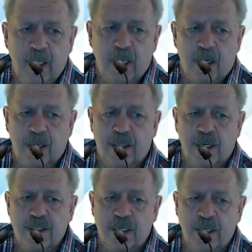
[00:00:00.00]
Right,
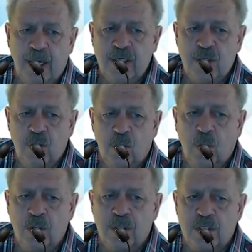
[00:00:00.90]
resignation
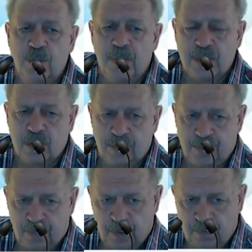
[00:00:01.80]
or dismissal.